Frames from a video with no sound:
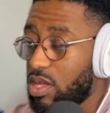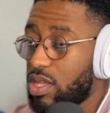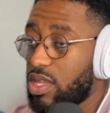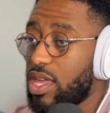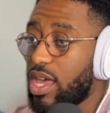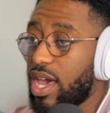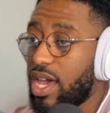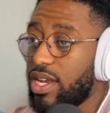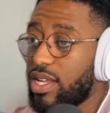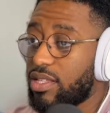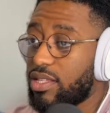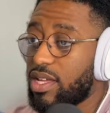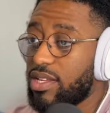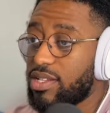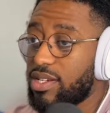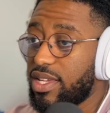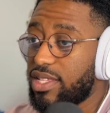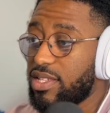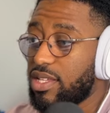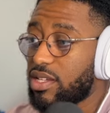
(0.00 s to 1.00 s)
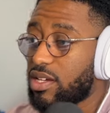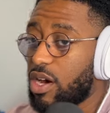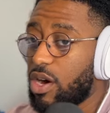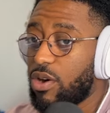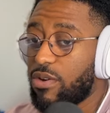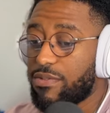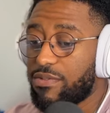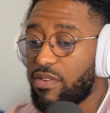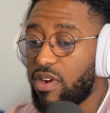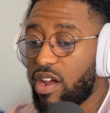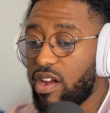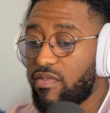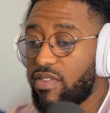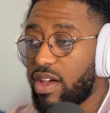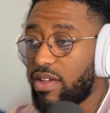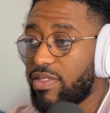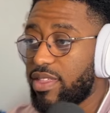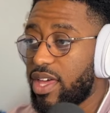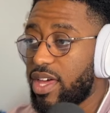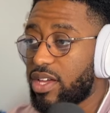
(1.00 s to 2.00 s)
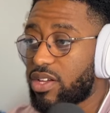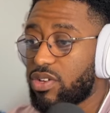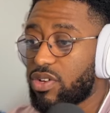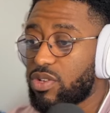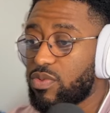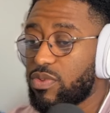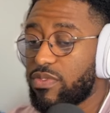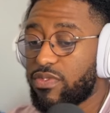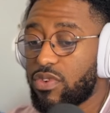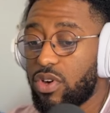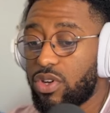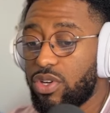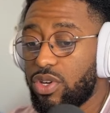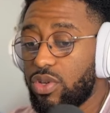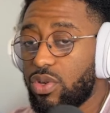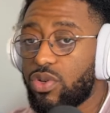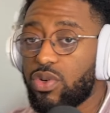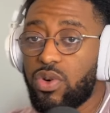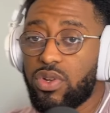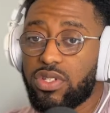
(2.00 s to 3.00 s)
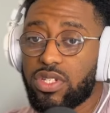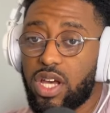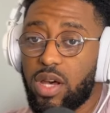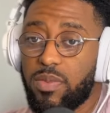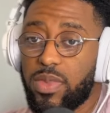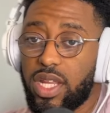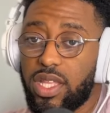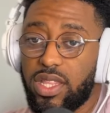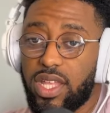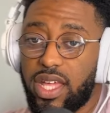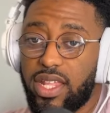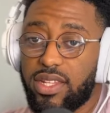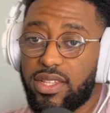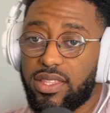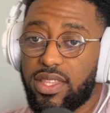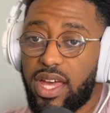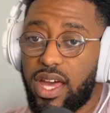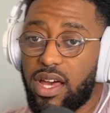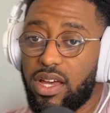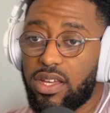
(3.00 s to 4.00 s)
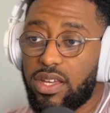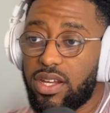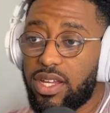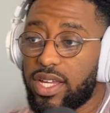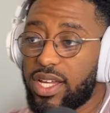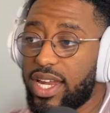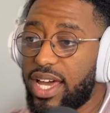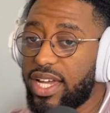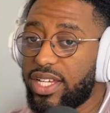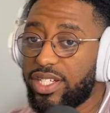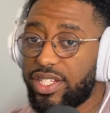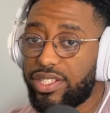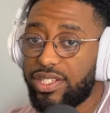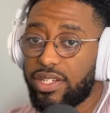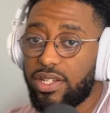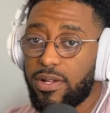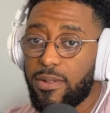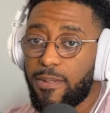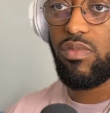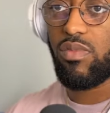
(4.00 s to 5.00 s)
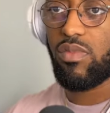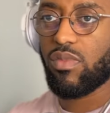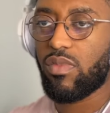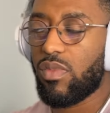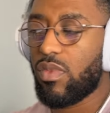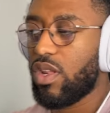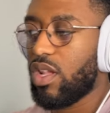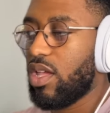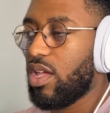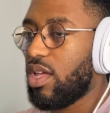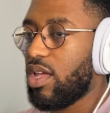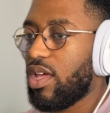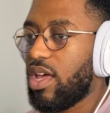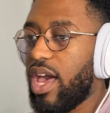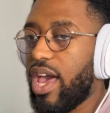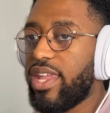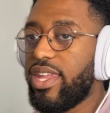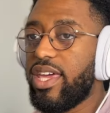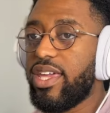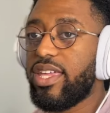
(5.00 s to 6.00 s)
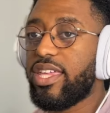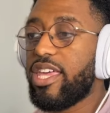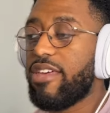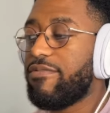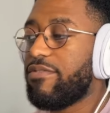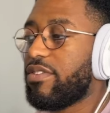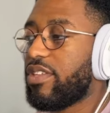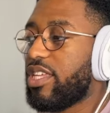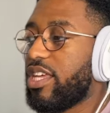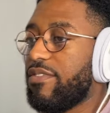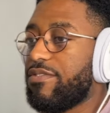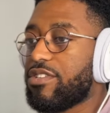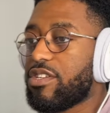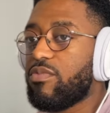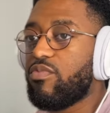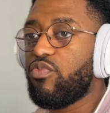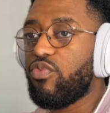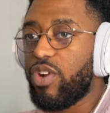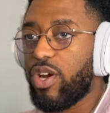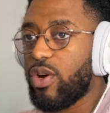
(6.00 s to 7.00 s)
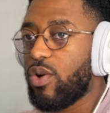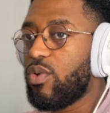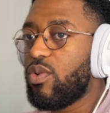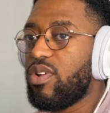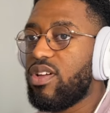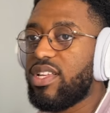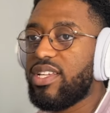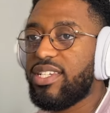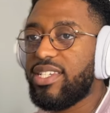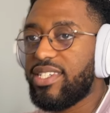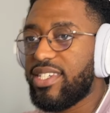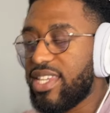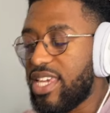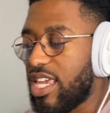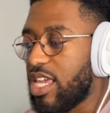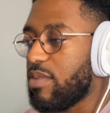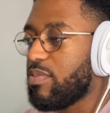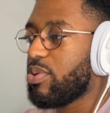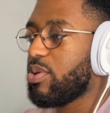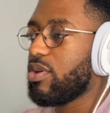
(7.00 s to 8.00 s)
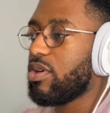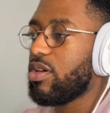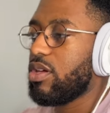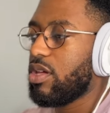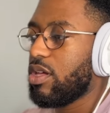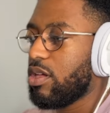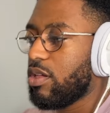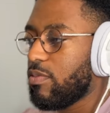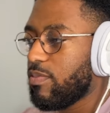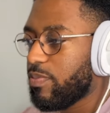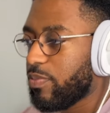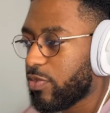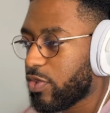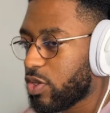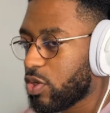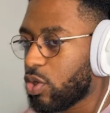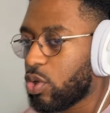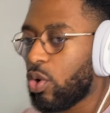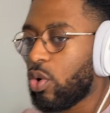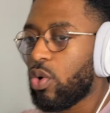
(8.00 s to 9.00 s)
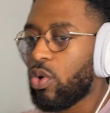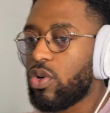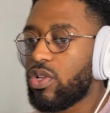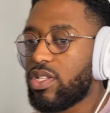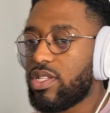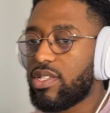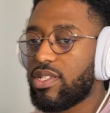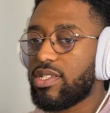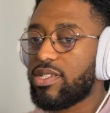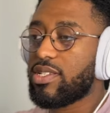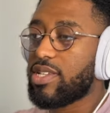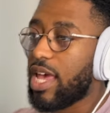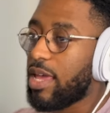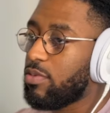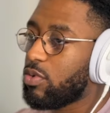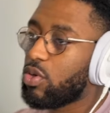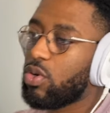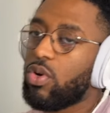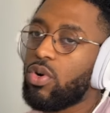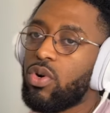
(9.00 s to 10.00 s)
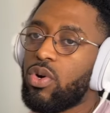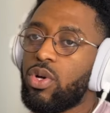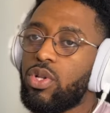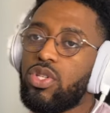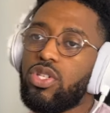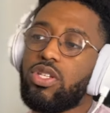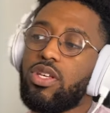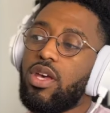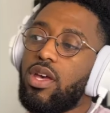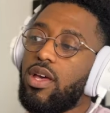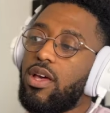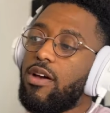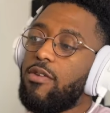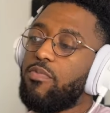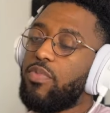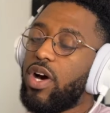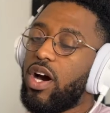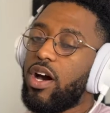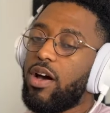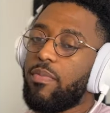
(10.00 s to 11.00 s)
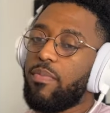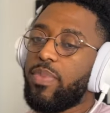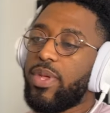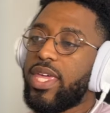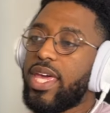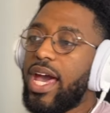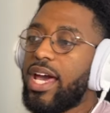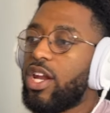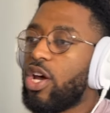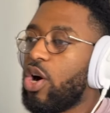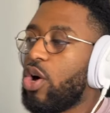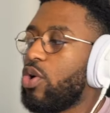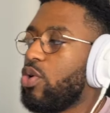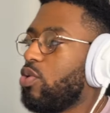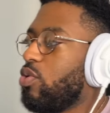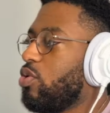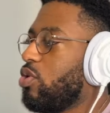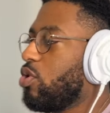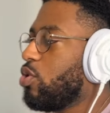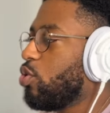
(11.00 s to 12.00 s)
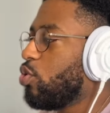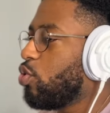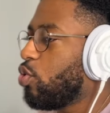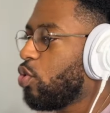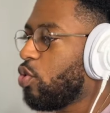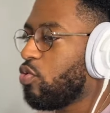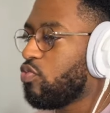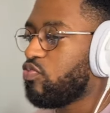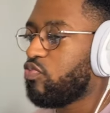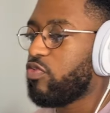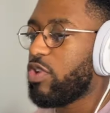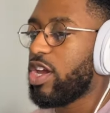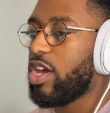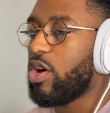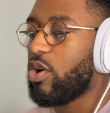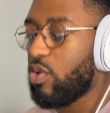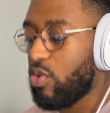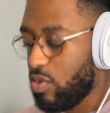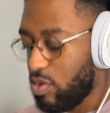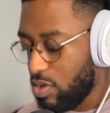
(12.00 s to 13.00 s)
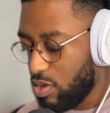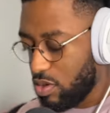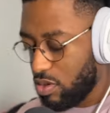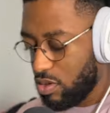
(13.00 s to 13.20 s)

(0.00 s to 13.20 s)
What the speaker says: Yeah, and it does need to cut off right around there because we've got new chords coming in that are going to clash. And then give some real deep chords, same chords, but piano or real,